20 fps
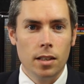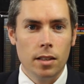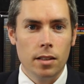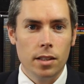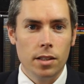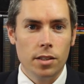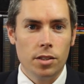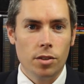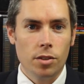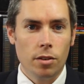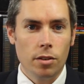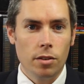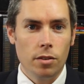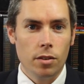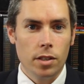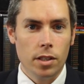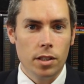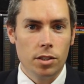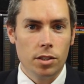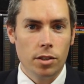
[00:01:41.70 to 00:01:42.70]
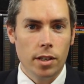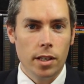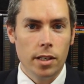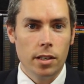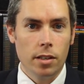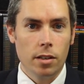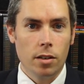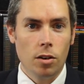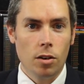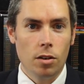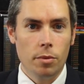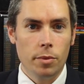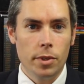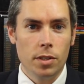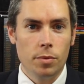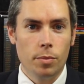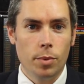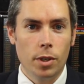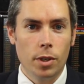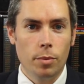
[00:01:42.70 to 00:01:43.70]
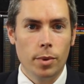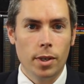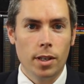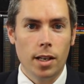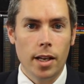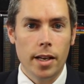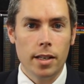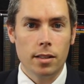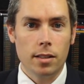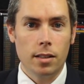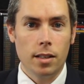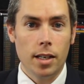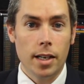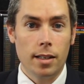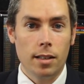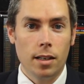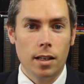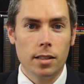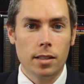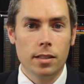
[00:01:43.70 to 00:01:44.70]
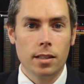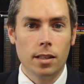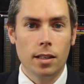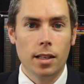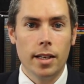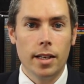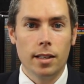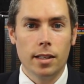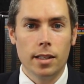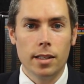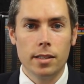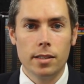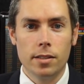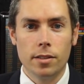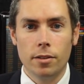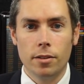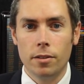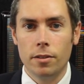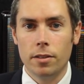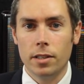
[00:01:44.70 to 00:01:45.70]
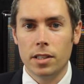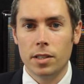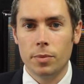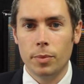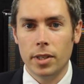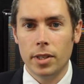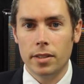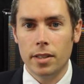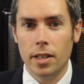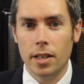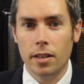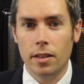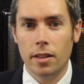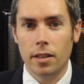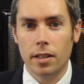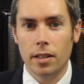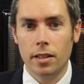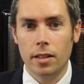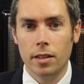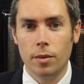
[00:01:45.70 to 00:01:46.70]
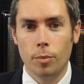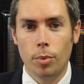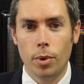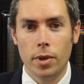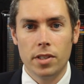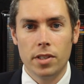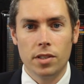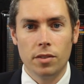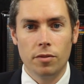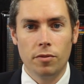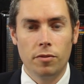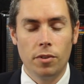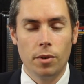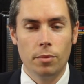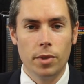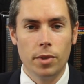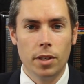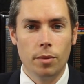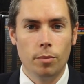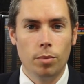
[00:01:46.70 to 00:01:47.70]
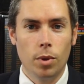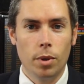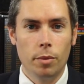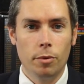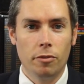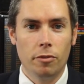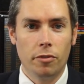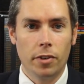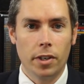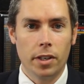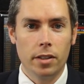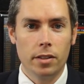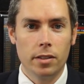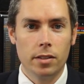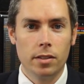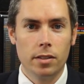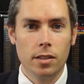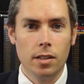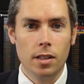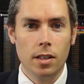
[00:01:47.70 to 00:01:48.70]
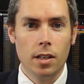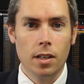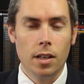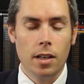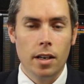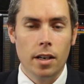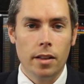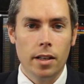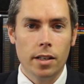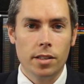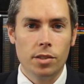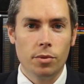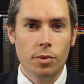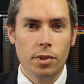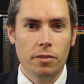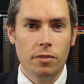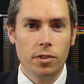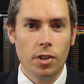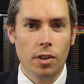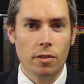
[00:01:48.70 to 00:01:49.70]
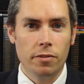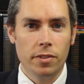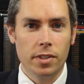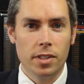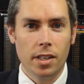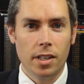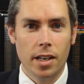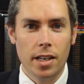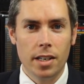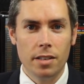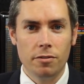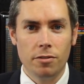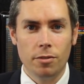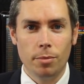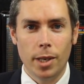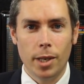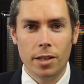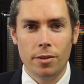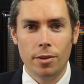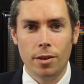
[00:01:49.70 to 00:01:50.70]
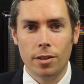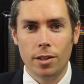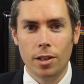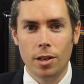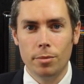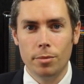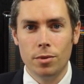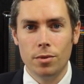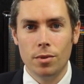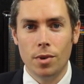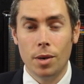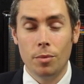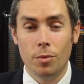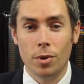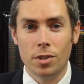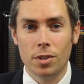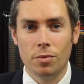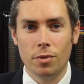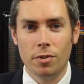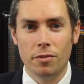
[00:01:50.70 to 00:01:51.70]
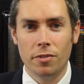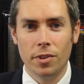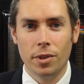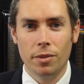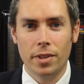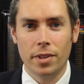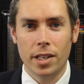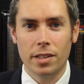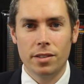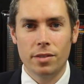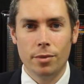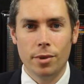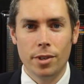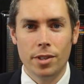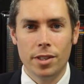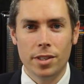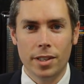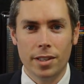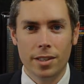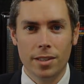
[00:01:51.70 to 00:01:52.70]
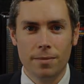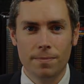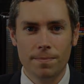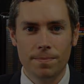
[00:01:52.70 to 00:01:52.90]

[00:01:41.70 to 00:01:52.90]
And the Australian economy has been a bit lackluster lately, so I don't expect anything impressive from the employment figures. And that's all we have time for today. For BlackRock Global, I'm Ross Woodfield. Thanks for watching.